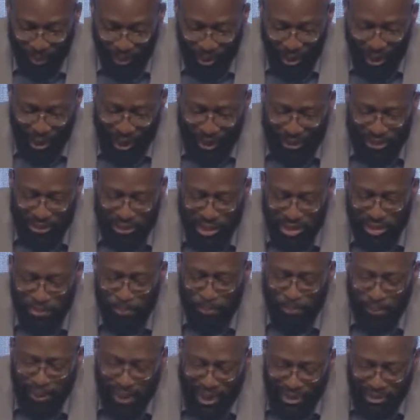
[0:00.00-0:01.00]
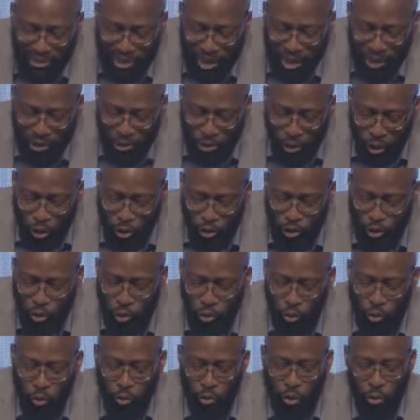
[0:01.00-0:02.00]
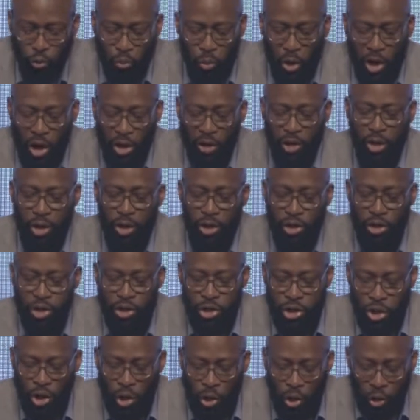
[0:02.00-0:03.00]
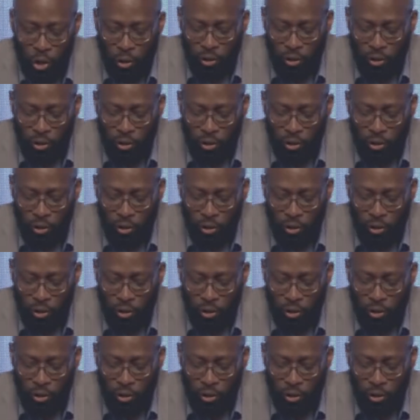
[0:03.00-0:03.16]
And he says, blessed are those who do what? Know